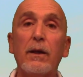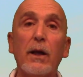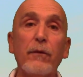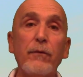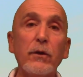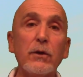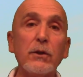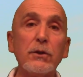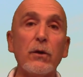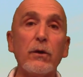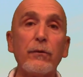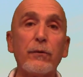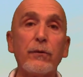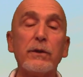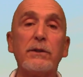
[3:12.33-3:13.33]
Now, if you can do
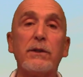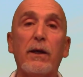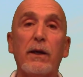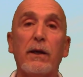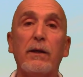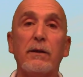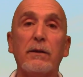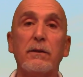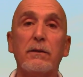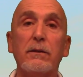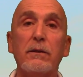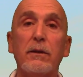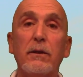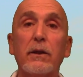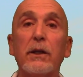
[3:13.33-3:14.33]
it for a day,
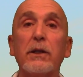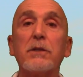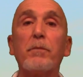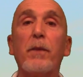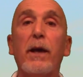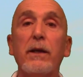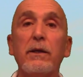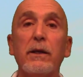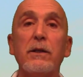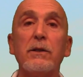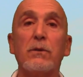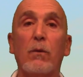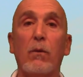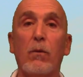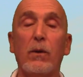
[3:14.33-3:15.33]
you can expand it
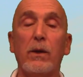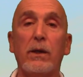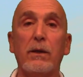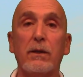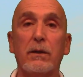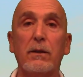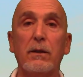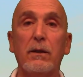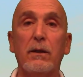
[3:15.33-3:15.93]
into a week,